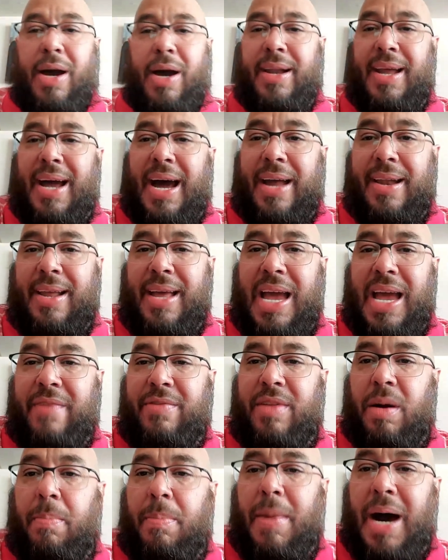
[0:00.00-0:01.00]
I didn't
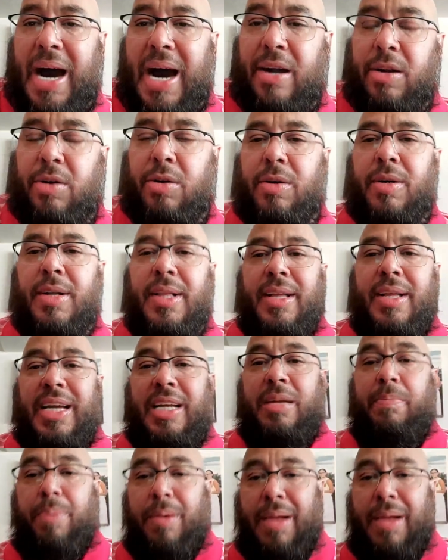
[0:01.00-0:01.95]
have the model in